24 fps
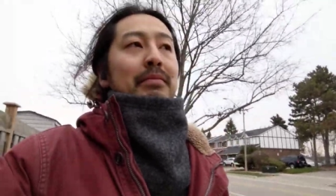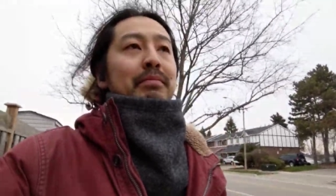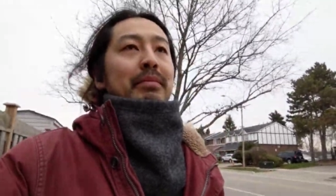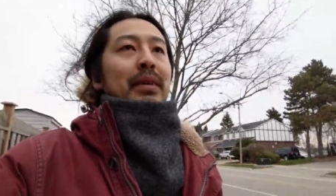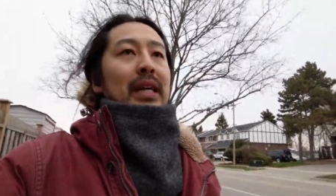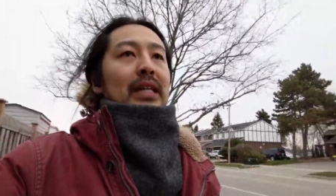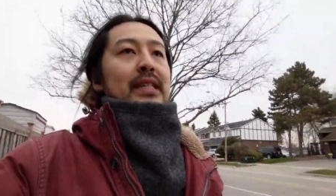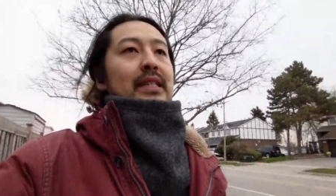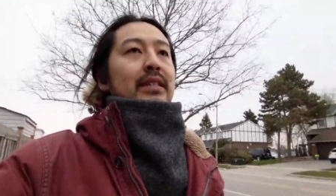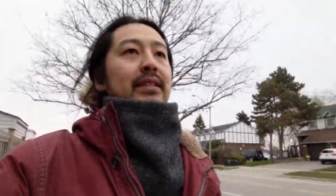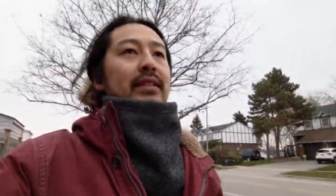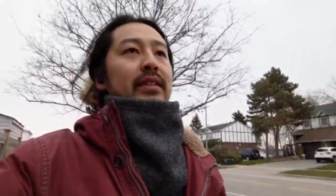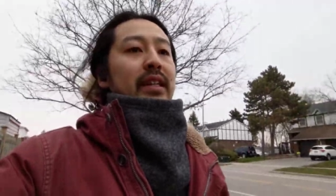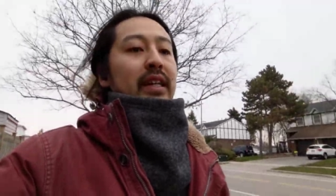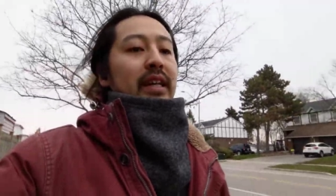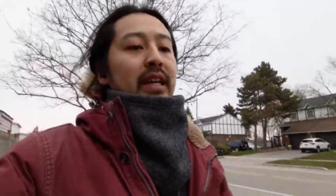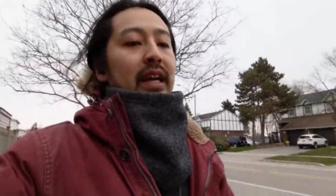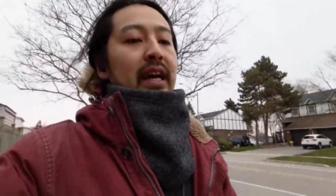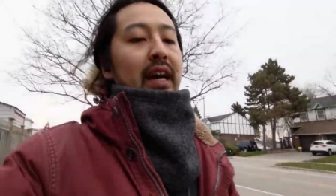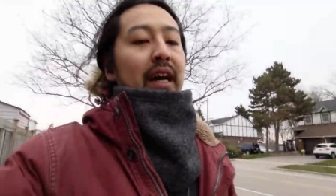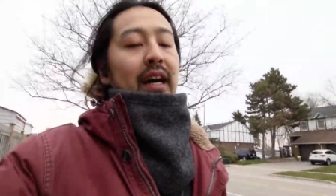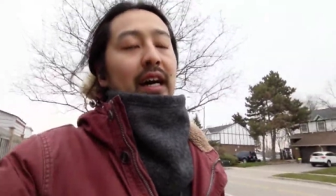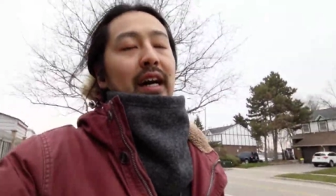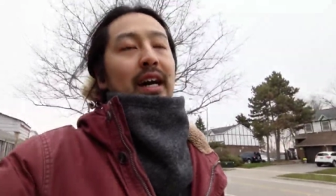basically
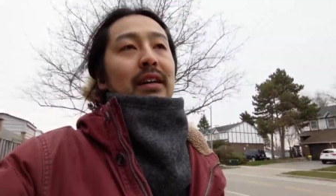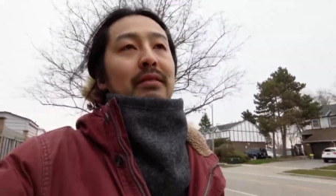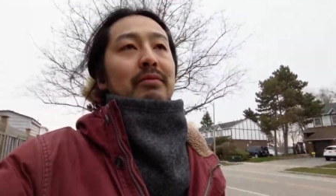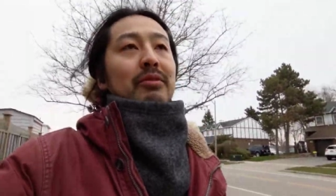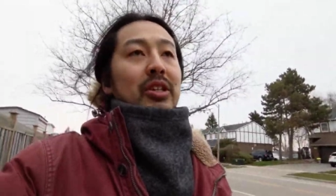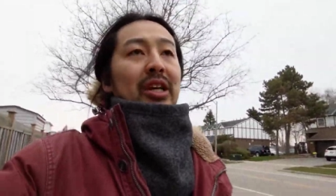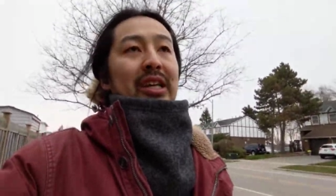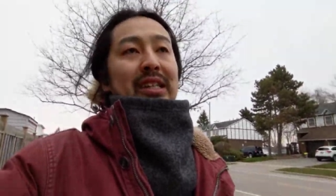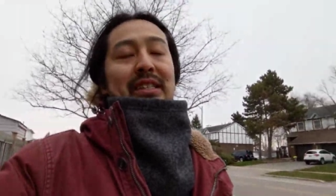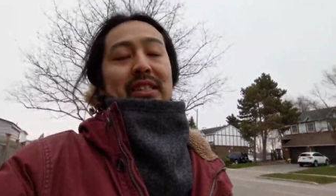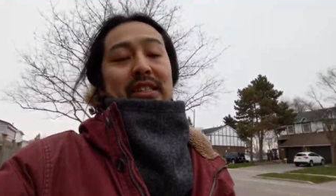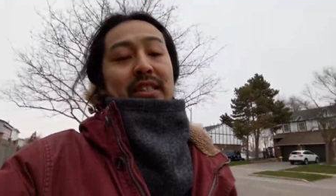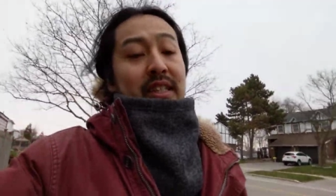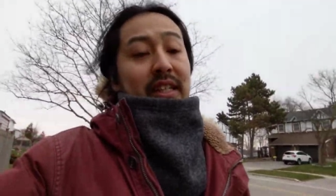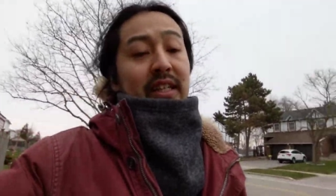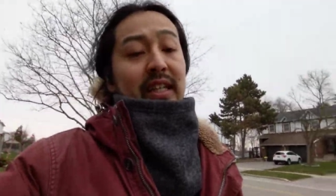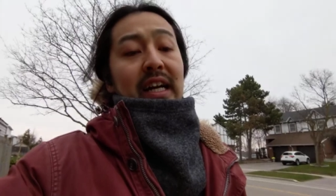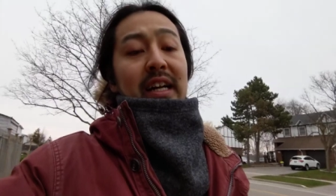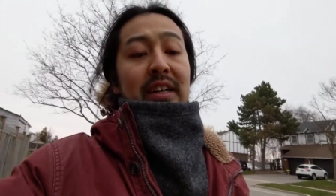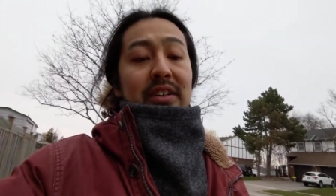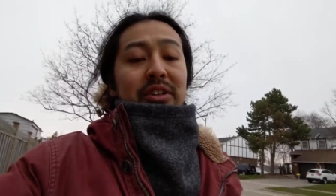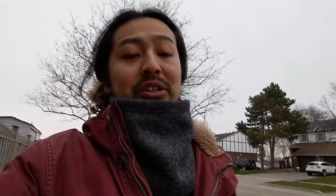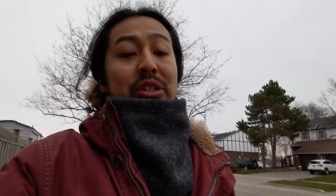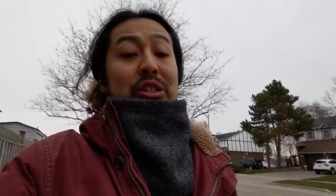uh, you can check
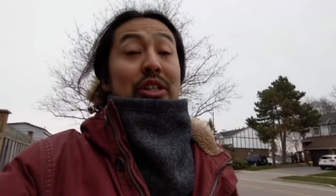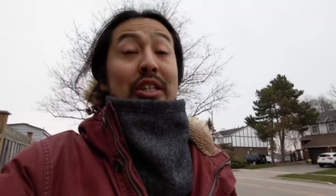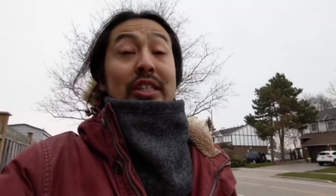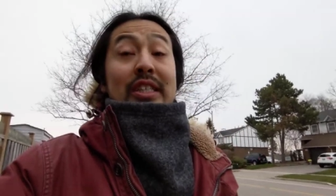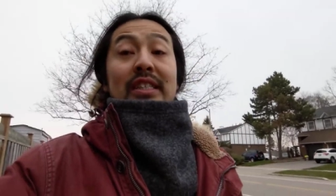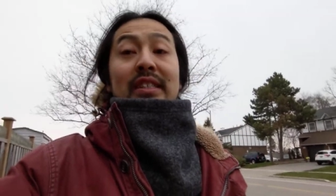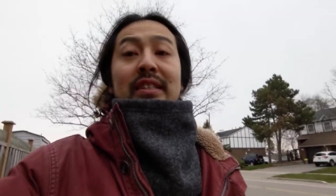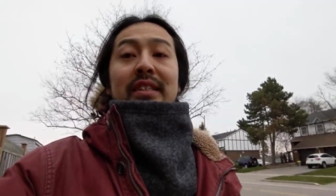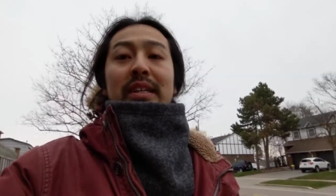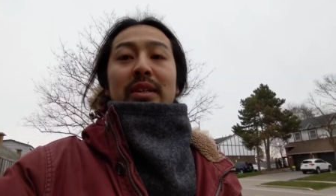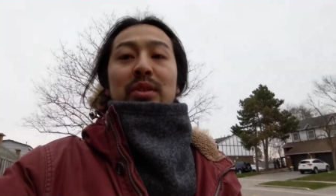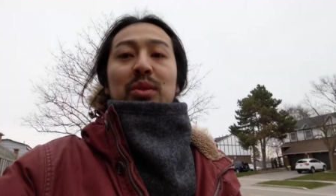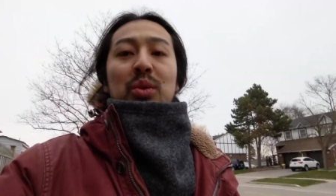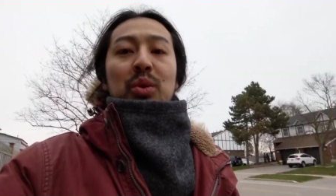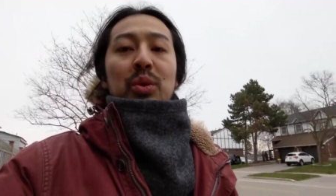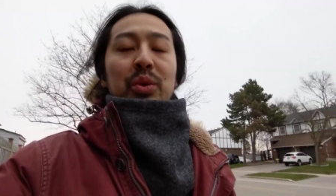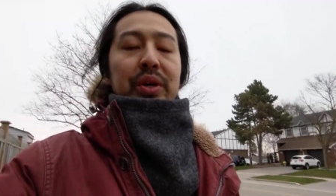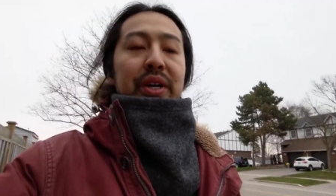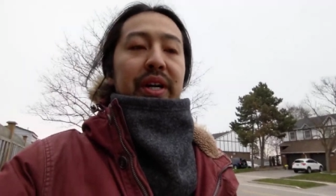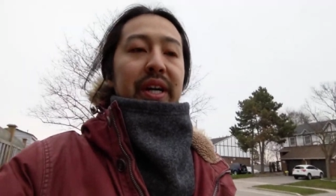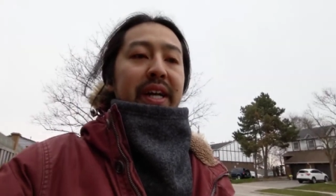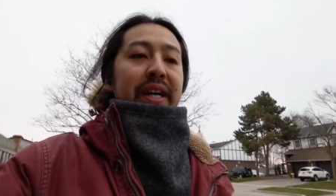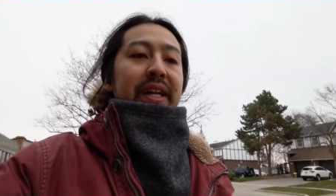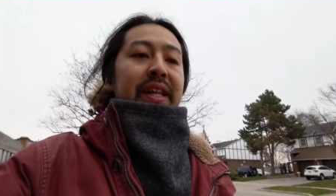it out or you can just
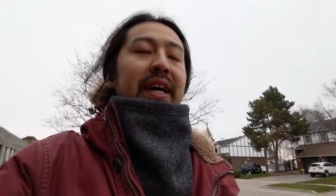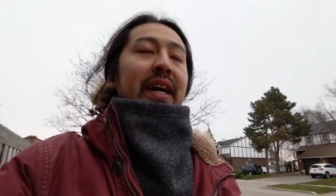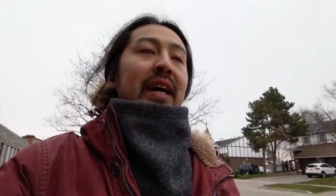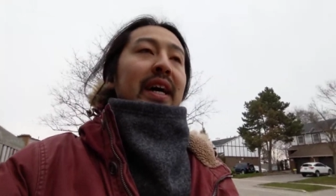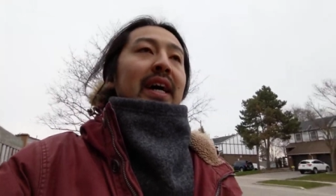ignore it